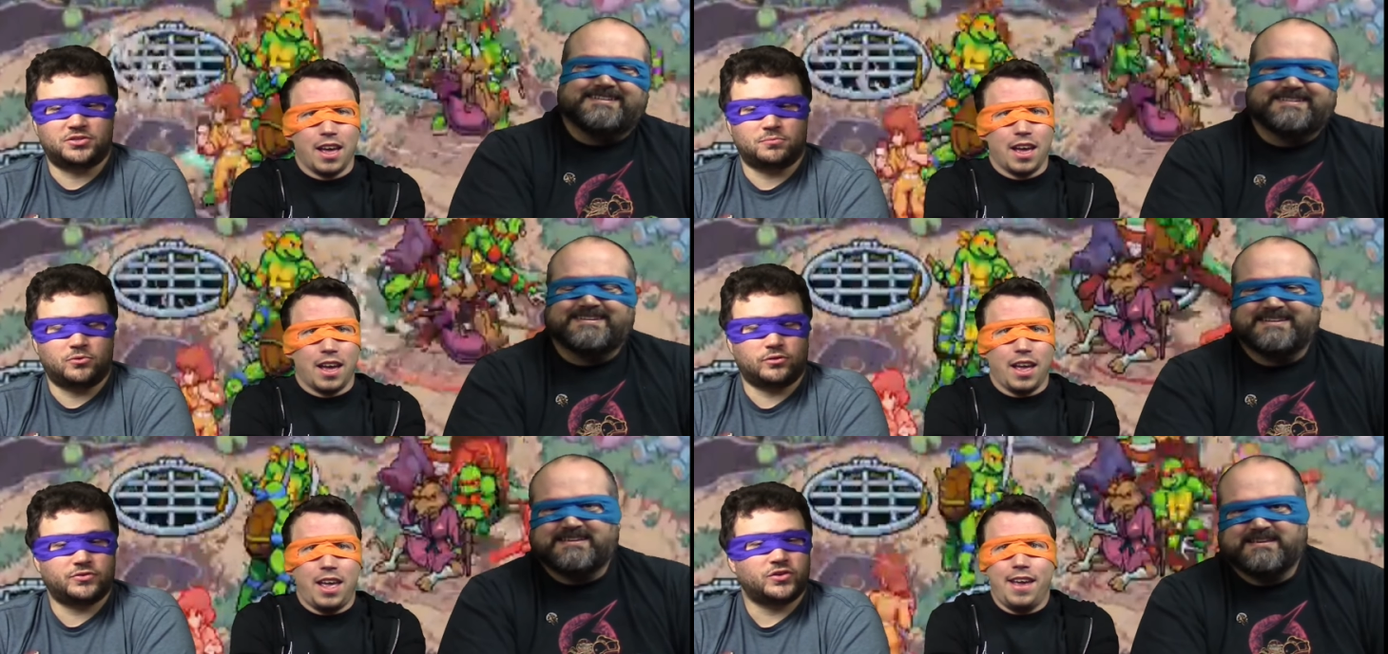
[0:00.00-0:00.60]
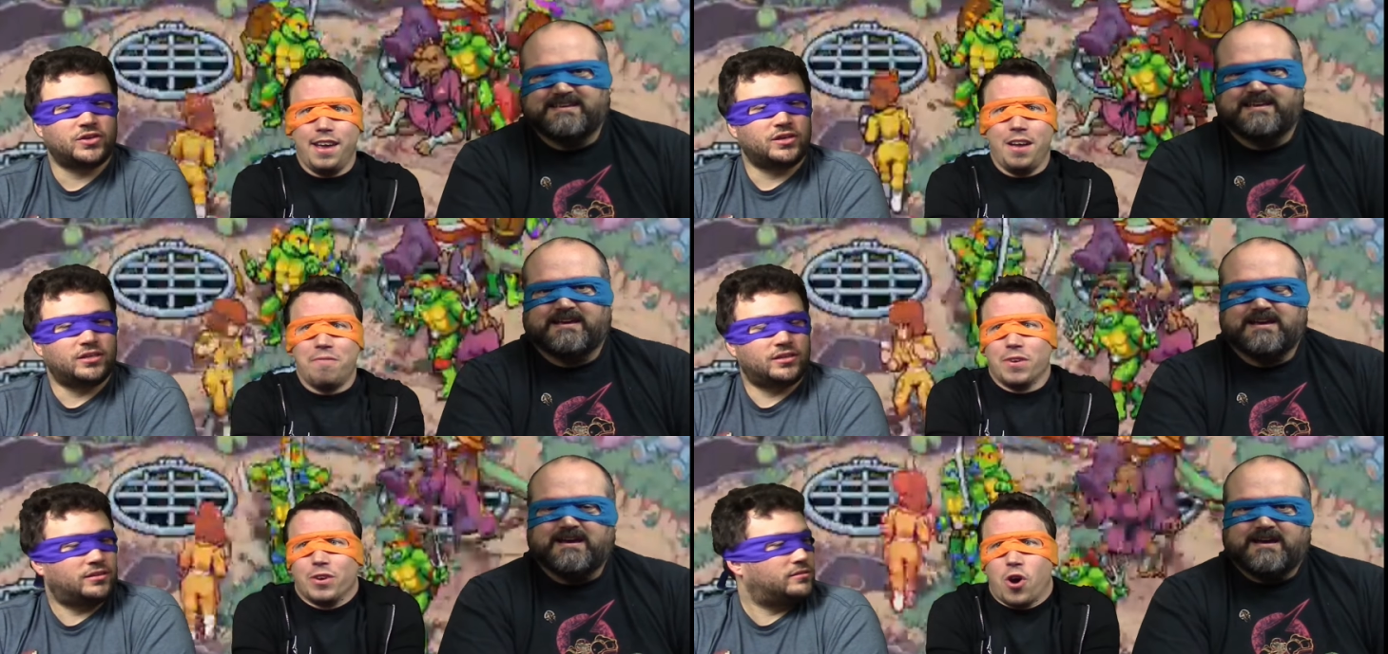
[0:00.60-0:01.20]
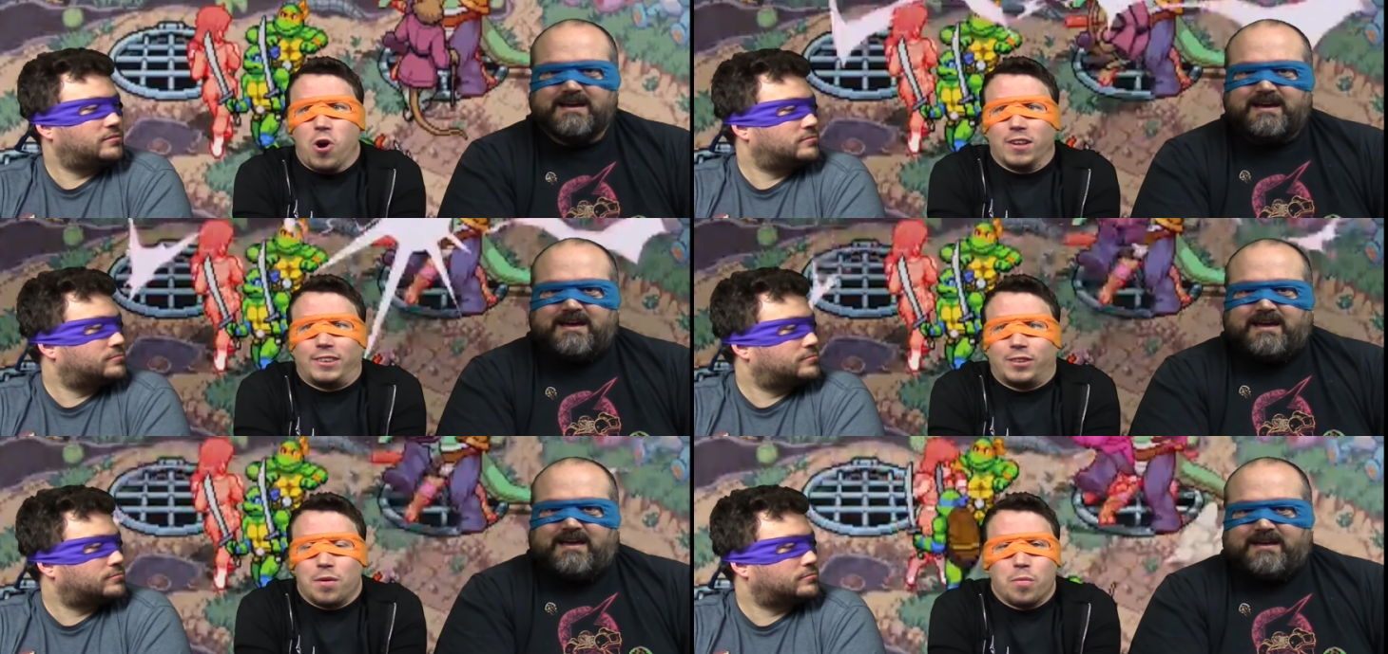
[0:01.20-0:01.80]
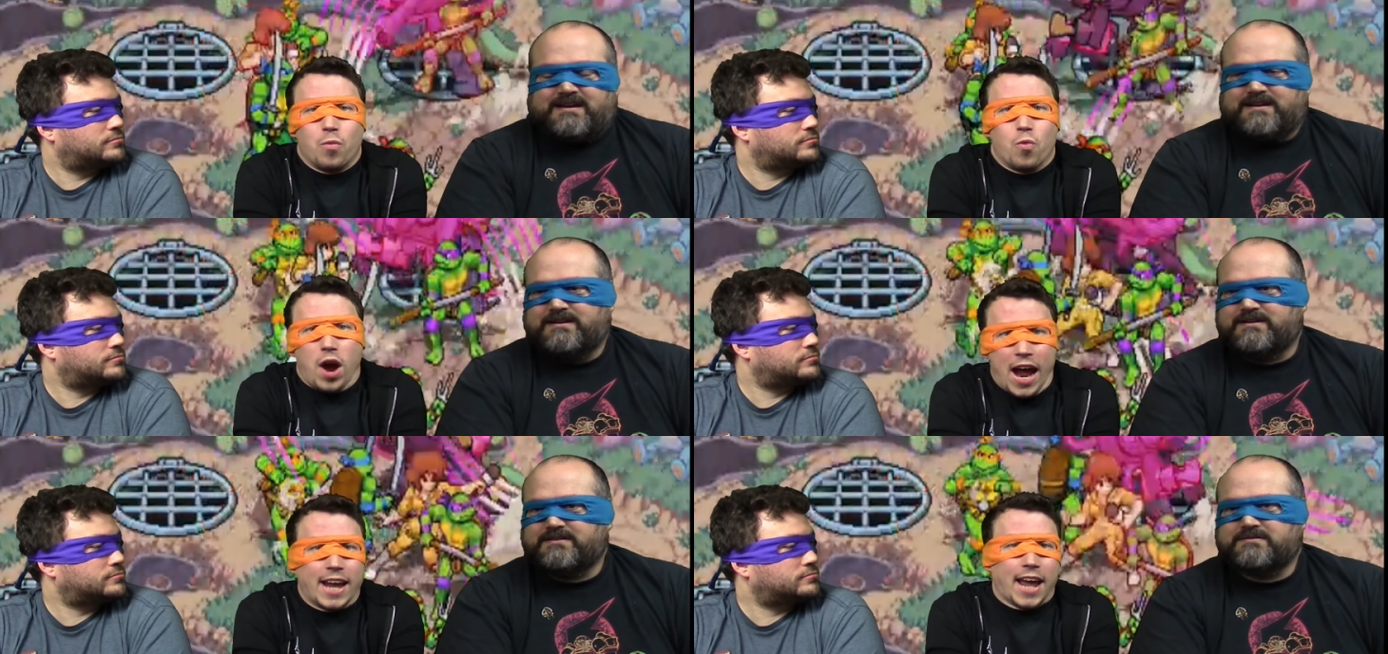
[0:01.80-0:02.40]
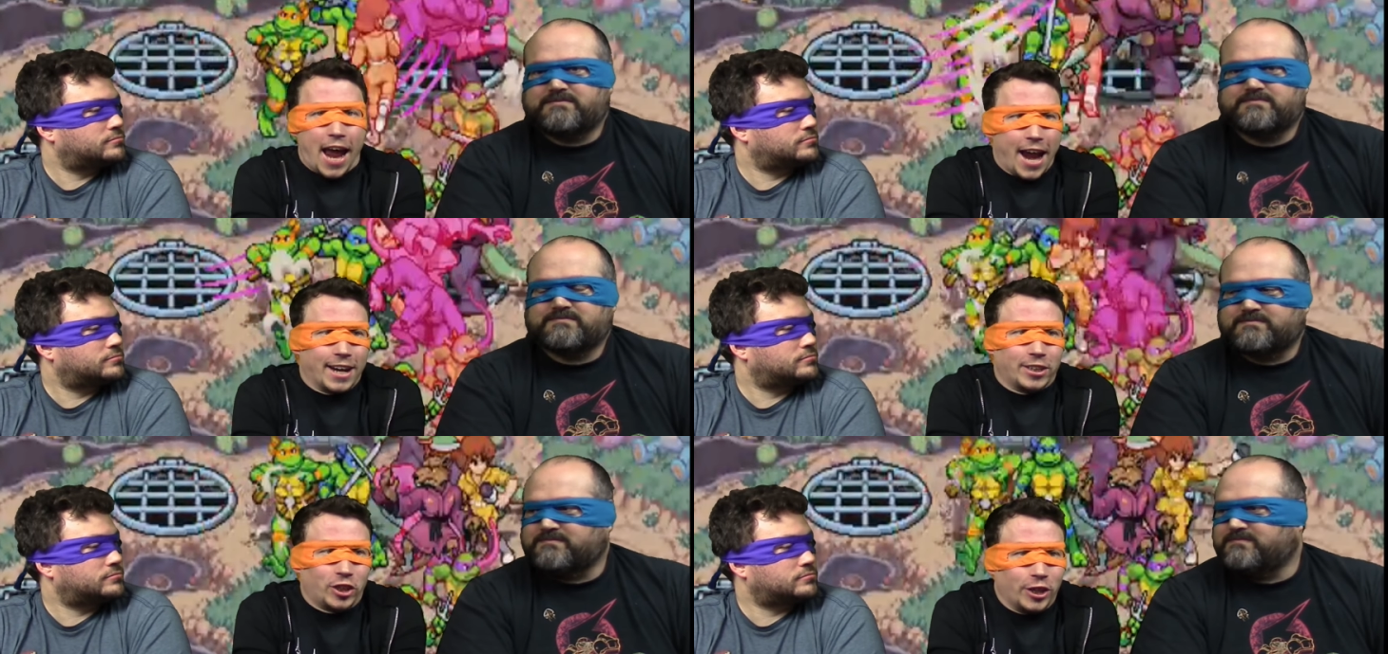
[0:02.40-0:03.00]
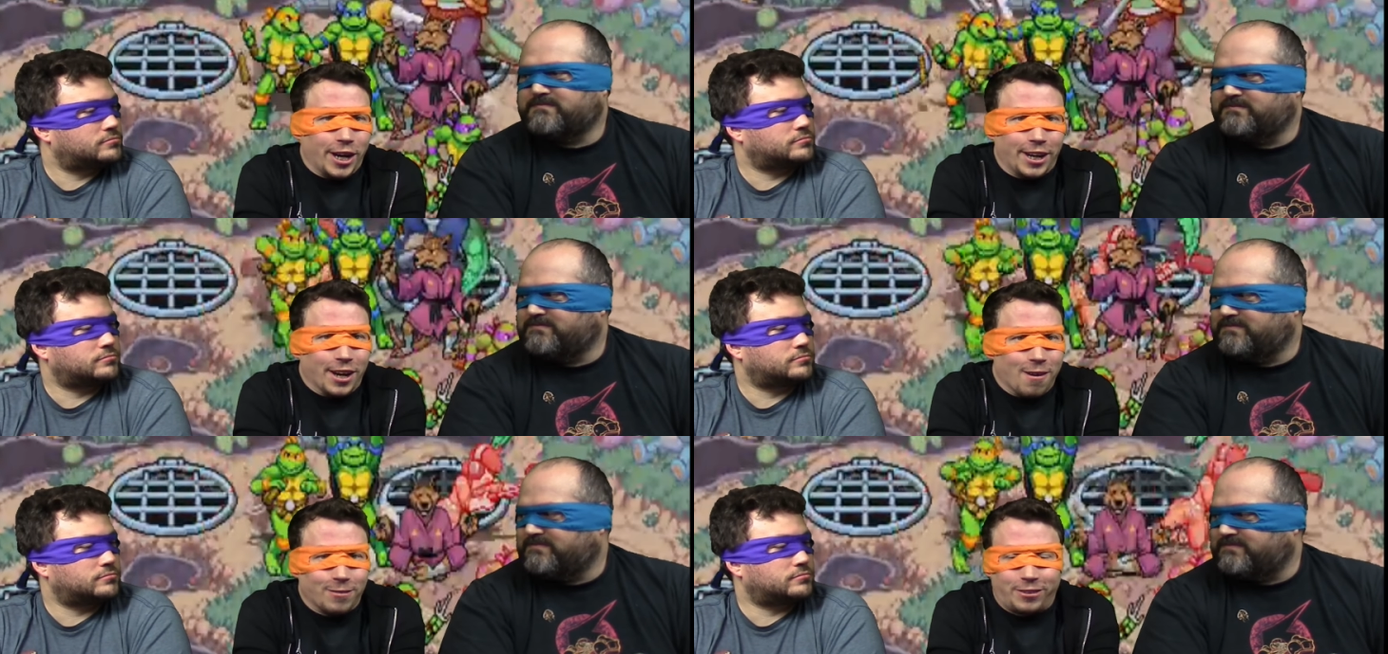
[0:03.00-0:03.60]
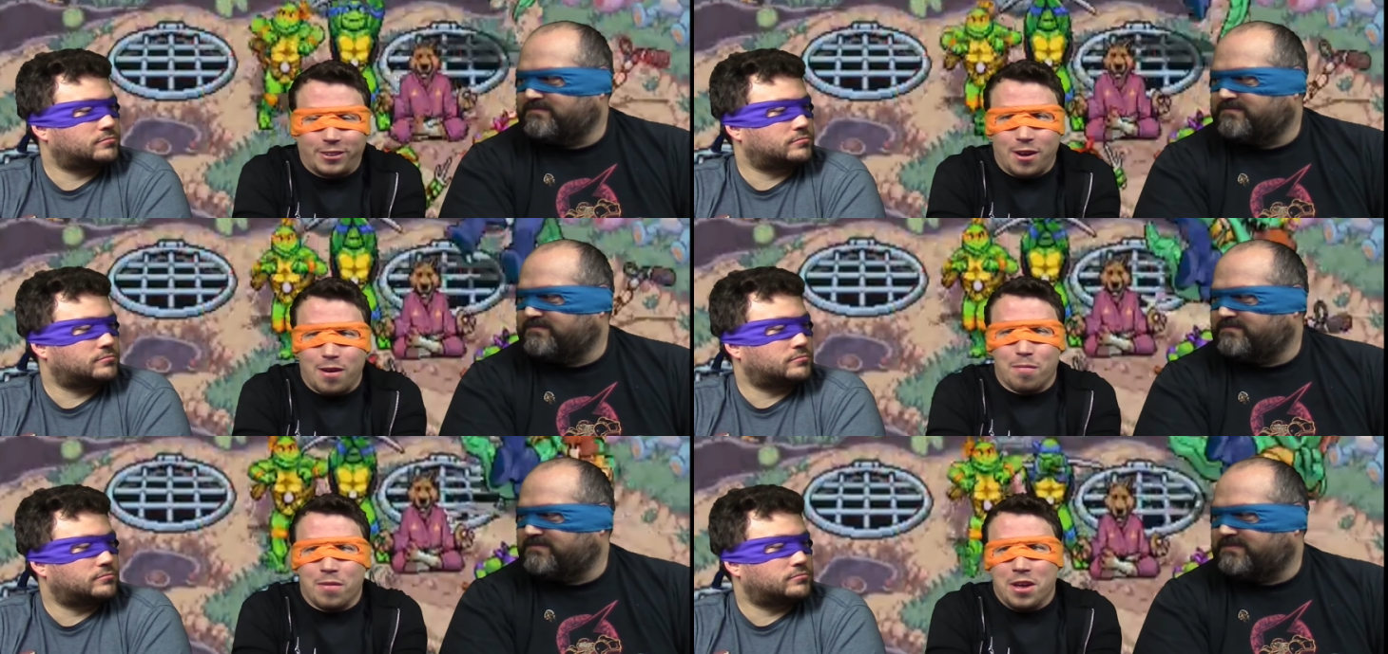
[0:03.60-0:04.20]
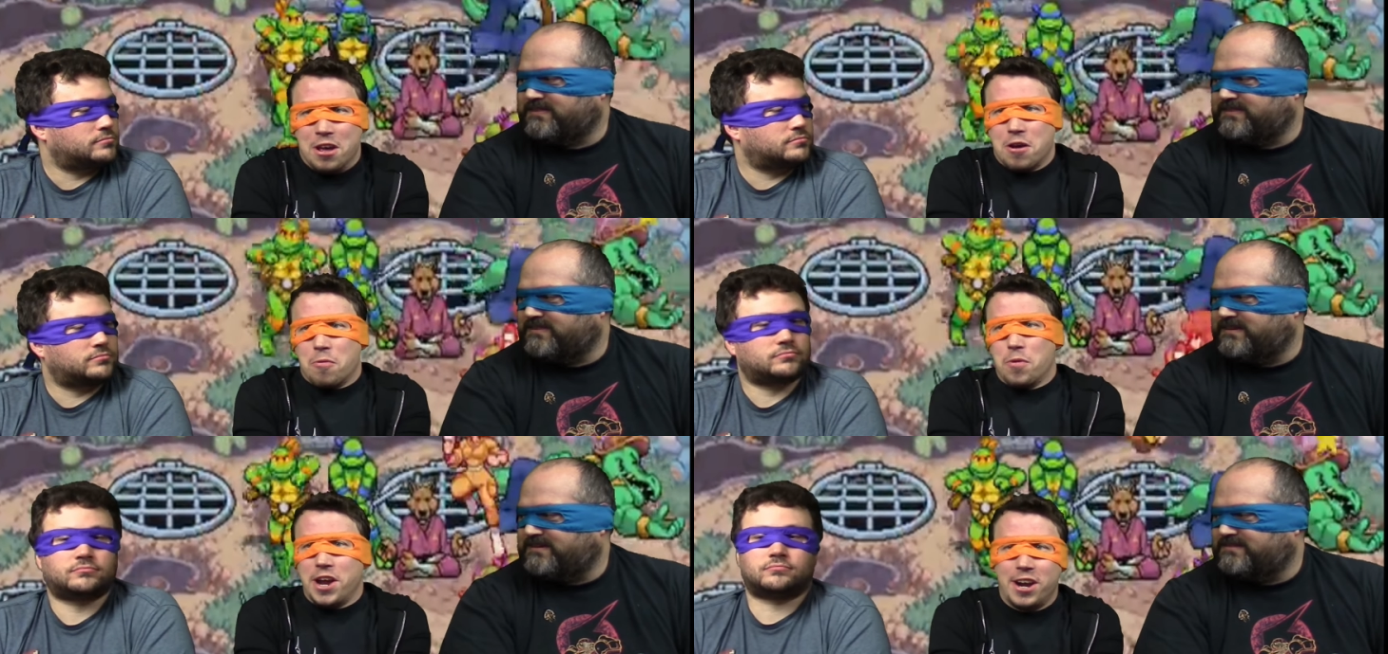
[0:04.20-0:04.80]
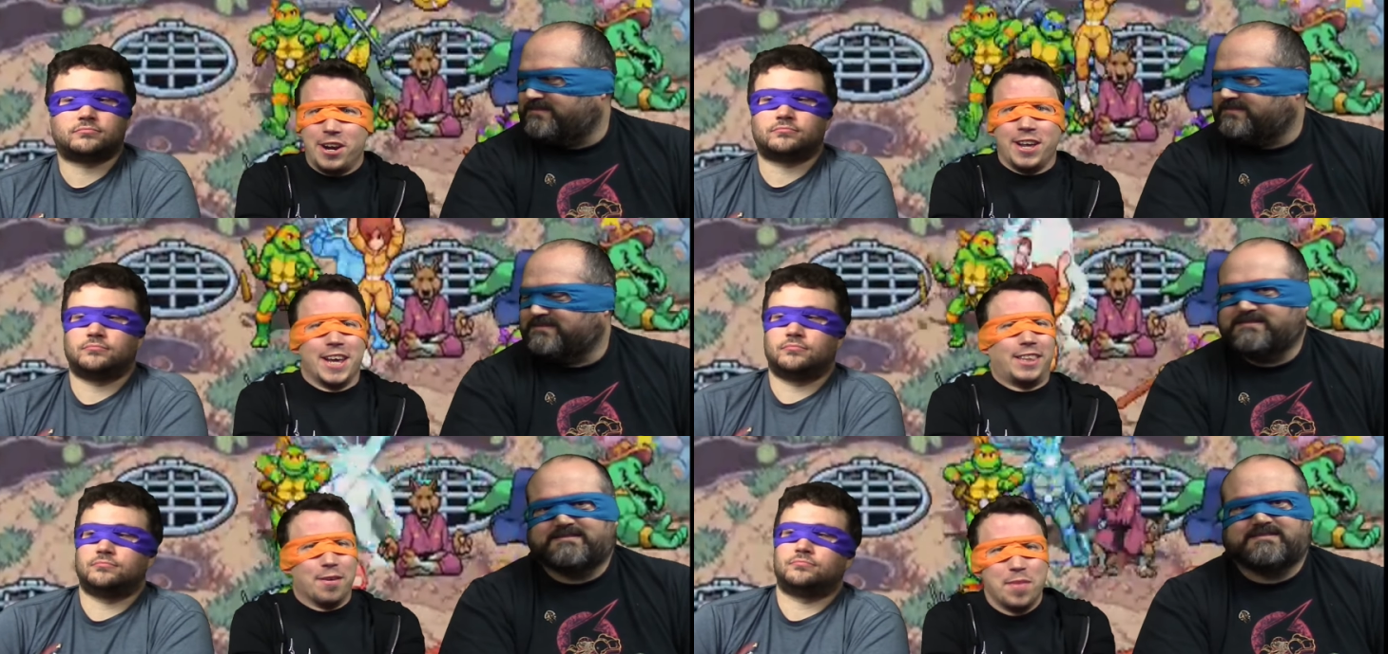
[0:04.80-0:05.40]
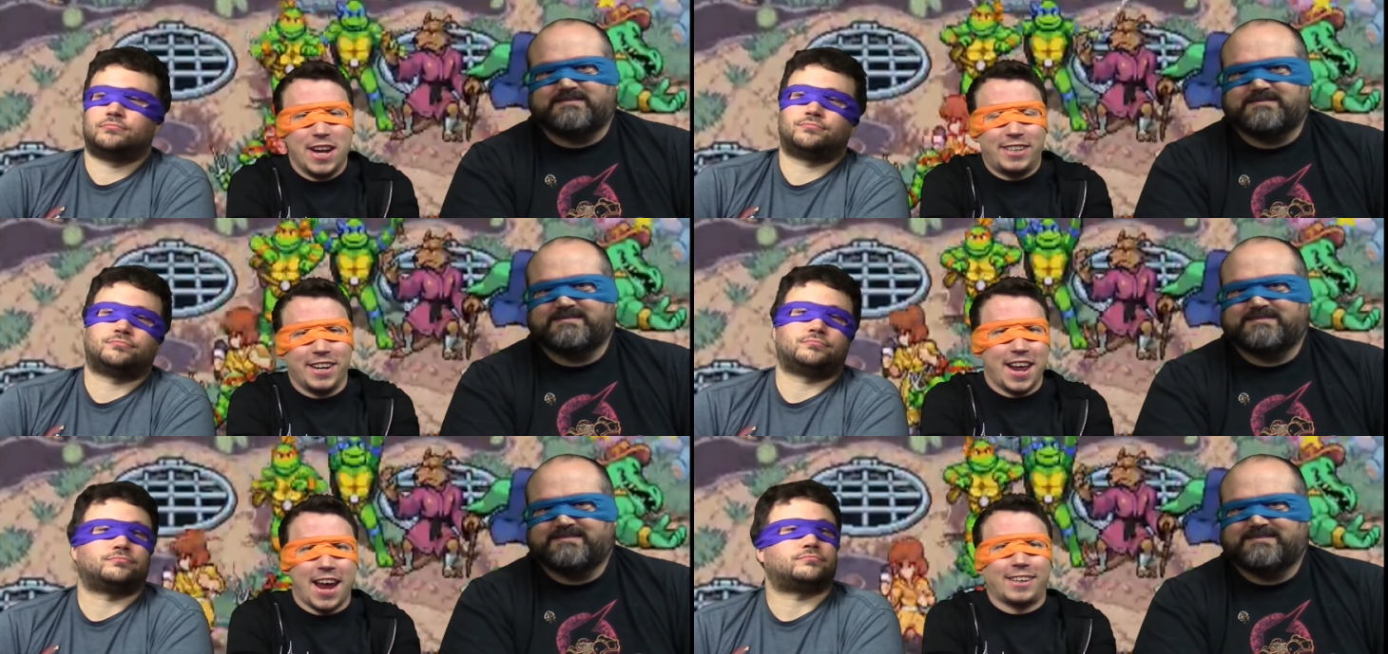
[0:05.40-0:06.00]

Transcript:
Speaker 1: pizza morphs.
Speaker 2: He even called some whack ass shit of some weird Dimension